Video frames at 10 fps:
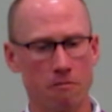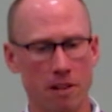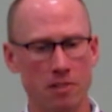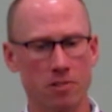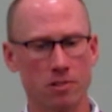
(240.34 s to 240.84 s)

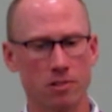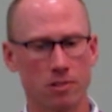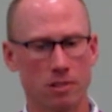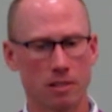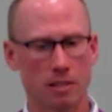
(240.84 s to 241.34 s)

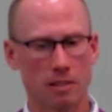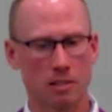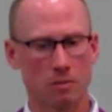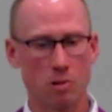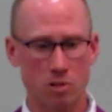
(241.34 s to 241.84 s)
faces,
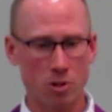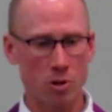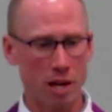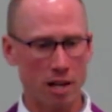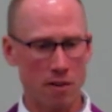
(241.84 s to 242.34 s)
with two
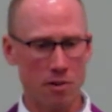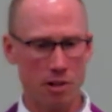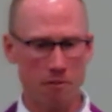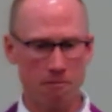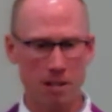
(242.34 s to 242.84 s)
they covered
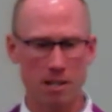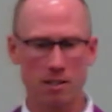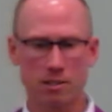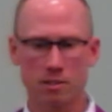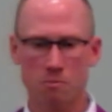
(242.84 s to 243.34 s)
their feet,
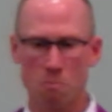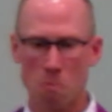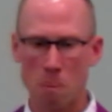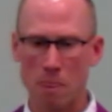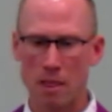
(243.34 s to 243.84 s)

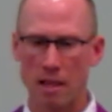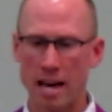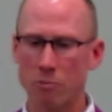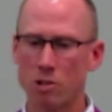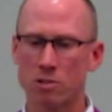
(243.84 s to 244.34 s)

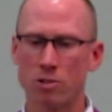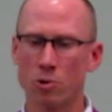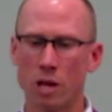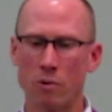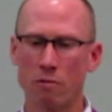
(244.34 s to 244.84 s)
and with
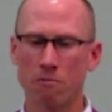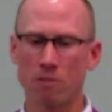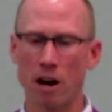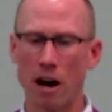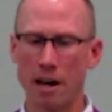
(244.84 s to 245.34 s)
two they were
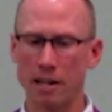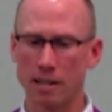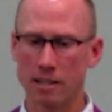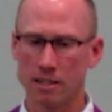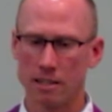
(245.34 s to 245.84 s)
flying,
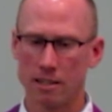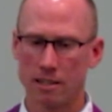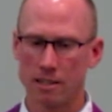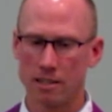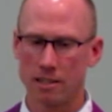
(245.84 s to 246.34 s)

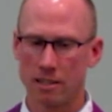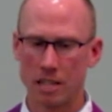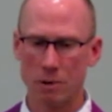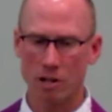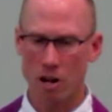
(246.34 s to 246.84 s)
and they were